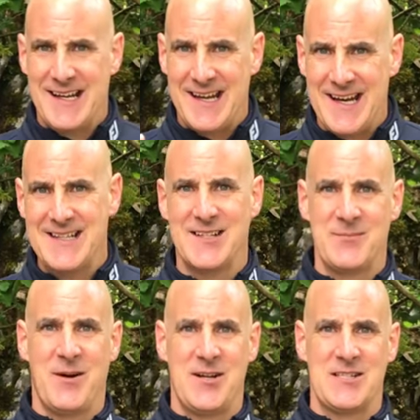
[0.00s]
is it
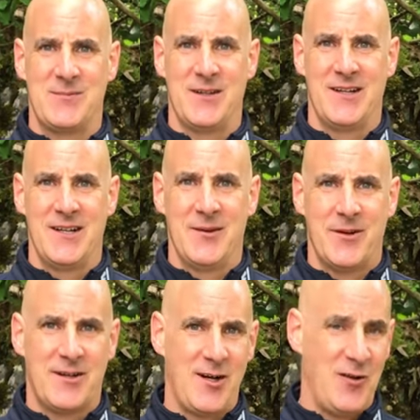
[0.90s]
possible, but
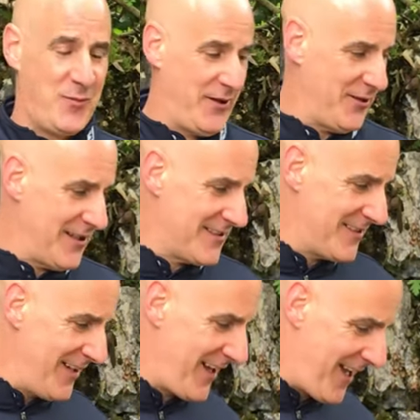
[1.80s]
at Golfbidder, you'll
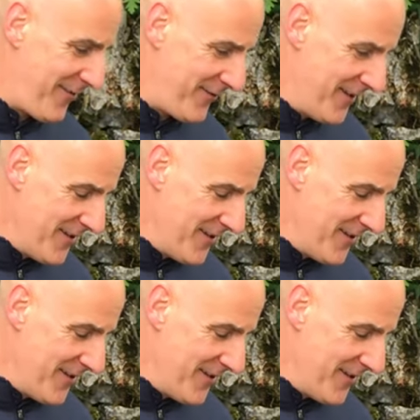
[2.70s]
still have